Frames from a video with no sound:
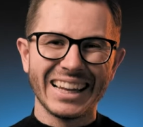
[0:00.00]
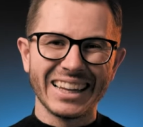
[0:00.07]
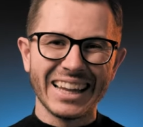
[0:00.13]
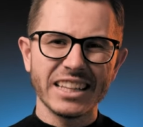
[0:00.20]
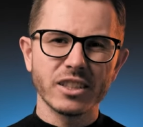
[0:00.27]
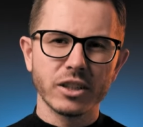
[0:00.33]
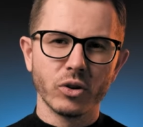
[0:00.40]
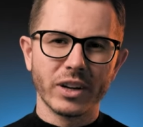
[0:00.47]

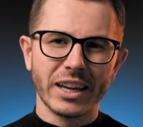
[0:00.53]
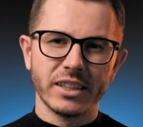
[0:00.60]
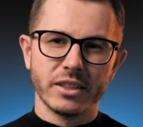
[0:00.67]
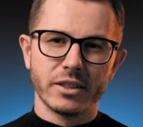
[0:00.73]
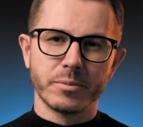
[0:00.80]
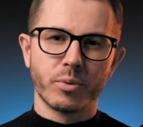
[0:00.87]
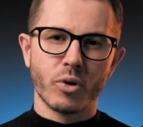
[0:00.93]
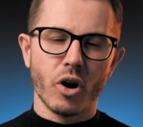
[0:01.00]
let's look at
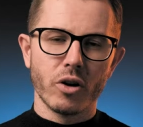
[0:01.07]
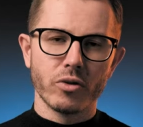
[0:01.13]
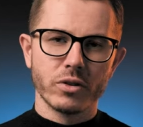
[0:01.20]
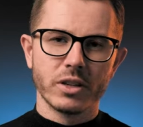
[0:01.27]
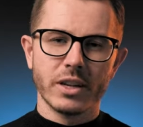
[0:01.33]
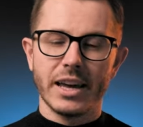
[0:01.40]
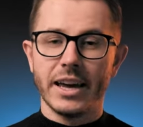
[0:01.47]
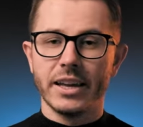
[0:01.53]
its pros
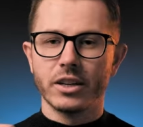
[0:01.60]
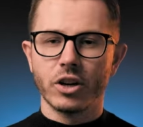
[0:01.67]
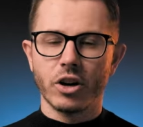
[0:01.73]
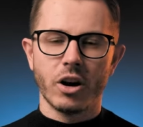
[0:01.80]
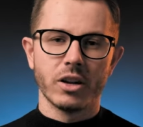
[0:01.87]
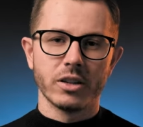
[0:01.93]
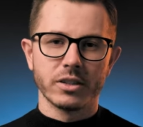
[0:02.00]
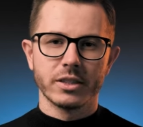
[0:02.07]
and
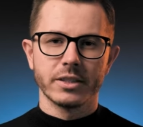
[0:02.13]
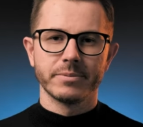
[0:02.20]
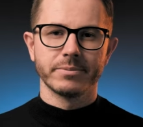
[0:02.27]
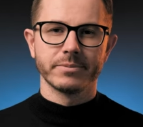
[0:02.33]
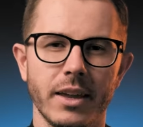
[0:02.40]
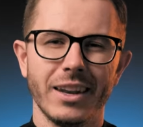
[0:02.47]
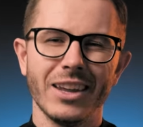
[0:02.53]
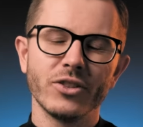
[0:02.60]
cons.
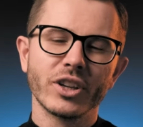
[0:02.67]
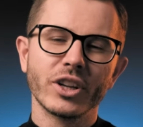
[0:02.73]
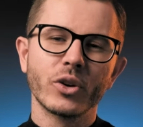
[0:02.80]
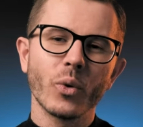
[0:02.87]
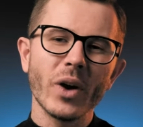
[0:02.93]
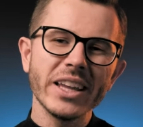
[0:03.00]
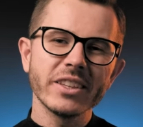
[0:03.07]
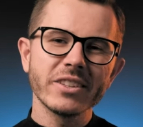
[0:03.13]
Now, the
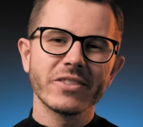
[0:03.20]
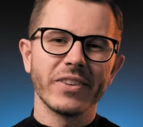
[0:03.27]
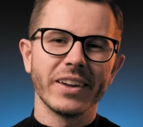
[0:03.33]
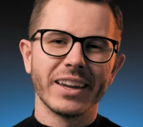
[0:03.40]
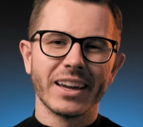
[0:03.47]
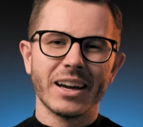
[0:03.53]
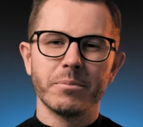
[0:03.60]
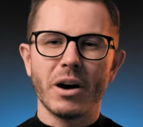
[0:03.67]
greatest
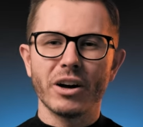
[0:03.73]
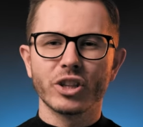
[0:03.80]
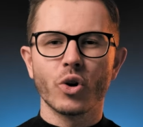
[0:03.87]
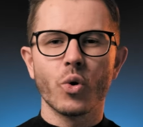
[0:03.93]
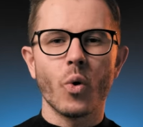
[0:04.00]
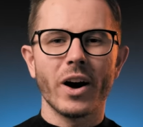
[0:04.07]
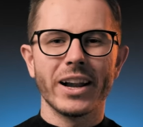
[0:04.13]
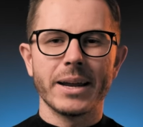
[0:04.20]
thing about
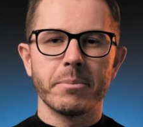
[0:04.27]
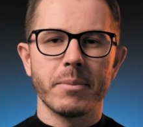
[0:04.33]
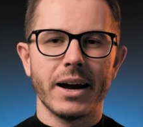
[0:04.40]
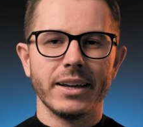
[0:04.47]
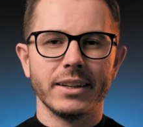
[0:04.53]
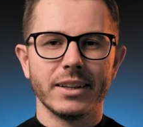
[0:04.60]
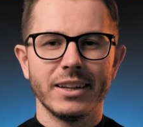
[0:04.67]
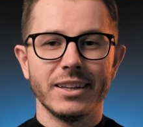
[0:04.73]
Qualia
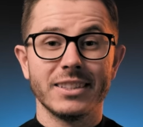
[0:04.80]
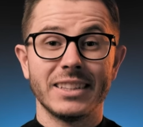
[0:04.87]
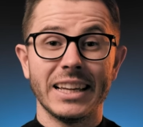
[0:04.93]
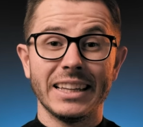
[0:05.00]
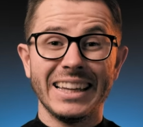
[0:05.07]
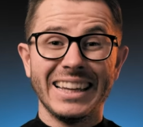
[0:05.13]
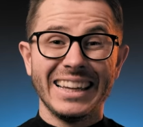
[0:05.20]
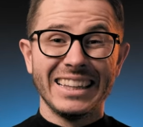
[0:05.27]
Mind is
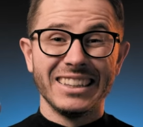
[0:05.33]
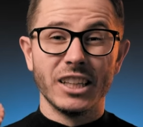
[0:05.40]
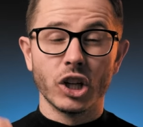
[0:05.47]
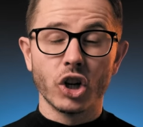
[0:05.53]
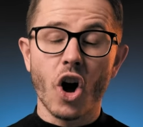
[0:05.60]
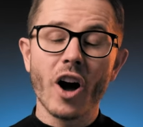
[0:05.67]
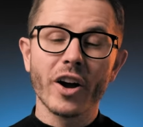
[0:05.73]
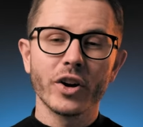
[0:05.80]
that the
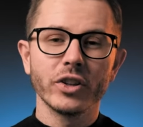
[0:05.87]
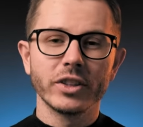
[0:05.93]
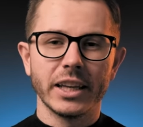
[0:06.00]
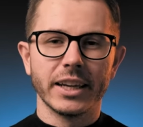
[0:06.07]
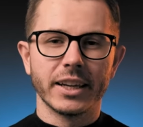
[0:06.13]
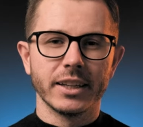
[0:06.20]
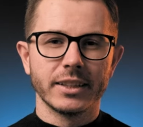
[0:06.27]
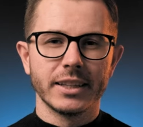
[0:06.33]
longer you
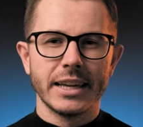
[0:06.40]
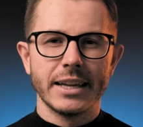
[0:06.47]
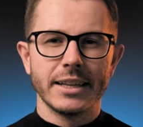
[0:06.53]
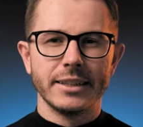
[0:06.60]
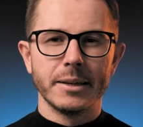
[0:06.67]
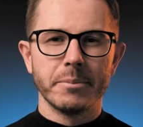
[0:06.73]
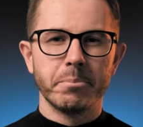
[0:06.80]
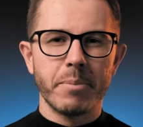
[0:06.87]
take it,
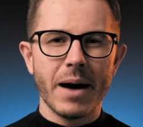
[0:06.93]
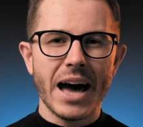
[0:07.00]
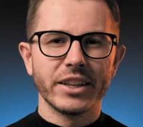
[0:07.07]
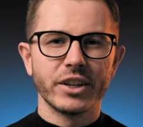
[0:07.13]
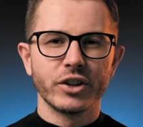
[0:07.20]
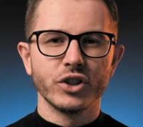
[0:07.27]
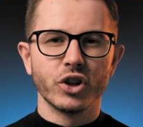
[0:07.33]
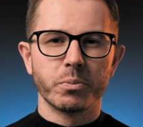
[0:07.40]
the
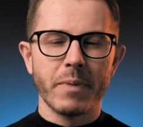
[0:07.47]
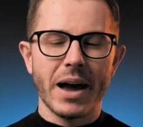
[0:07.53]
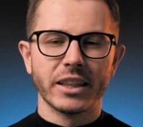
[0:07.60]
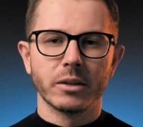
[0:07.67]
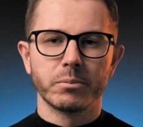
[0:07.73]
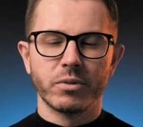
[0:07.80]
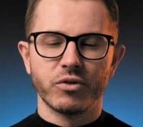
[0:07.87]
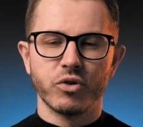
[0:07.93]
better your
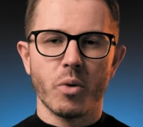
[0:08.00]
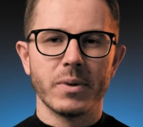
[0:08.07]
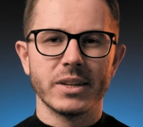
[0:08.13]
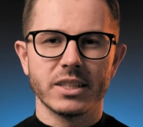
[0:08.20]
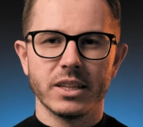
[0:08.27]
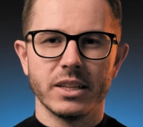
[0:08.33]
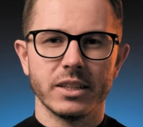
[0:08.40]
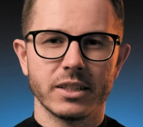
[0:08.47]
mental performance
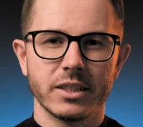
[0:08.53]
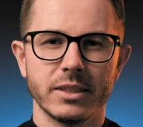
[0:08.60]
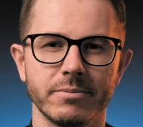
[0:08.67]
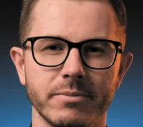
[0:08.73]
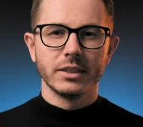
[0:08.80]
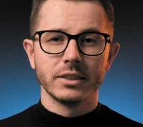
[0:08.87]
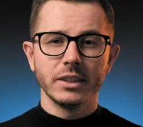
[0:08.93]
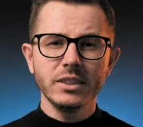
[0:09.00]
is.
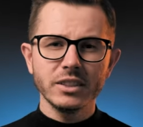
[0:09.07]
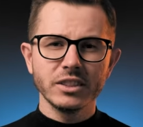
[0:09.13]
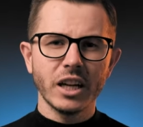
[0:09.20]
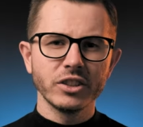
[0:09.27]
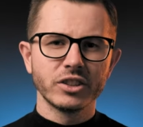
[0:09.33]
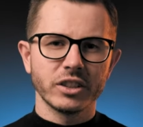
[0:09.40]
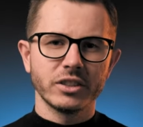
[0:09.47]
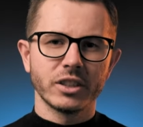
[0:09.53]
This is
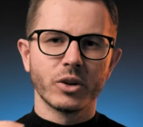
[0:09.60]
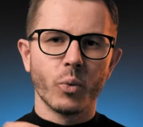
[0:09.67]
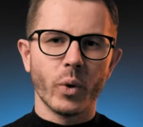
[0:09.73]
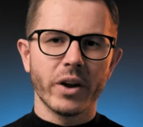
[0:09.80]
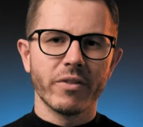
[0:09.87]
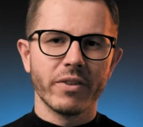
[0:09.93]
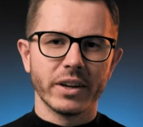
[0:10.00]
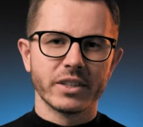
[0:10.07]
not just a
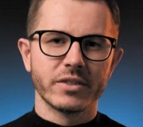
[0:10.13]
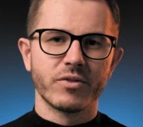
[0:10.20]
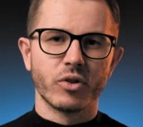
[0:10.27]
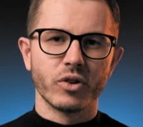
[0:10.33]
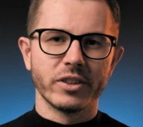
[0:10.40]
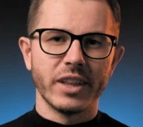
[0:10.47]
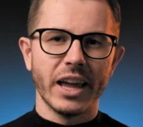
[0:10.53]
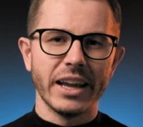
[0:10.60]
quick fix for
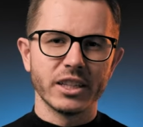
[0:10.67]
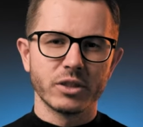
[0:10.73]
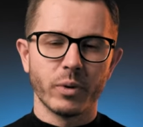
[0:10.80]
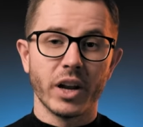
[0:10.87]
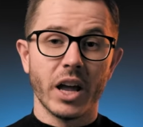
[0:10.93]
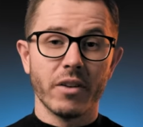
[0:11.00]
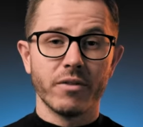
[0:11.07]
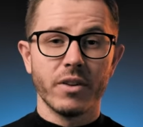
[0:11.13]
days
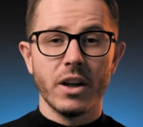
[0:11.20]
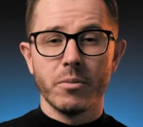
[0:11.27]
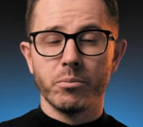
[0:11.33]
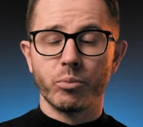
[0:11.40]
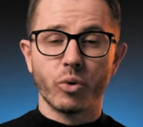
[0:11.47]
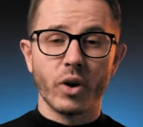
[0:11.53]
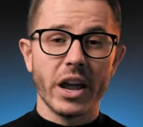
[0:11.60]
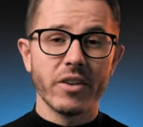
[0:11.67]
when you have
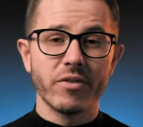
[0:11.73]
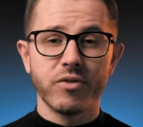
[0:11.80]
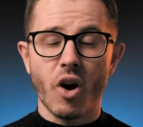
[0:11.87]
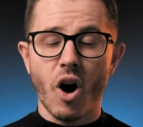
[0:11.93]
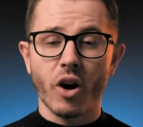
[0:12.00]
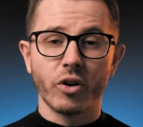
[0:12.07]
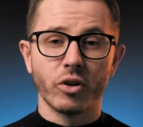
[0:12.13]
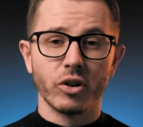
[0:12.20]
brain
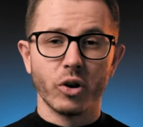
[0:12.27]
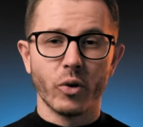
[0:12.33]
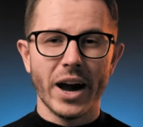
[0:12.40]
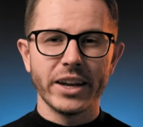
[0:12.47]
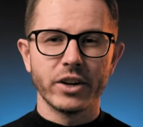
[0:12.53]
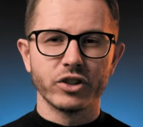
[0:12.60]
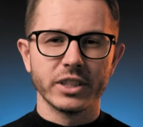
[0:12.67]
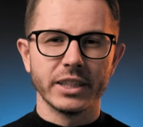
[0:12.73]
fog or low
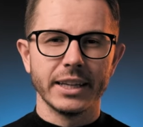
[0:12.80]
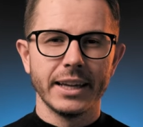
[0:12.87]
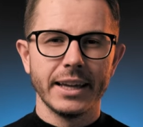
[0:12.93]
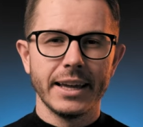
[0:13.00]
energy,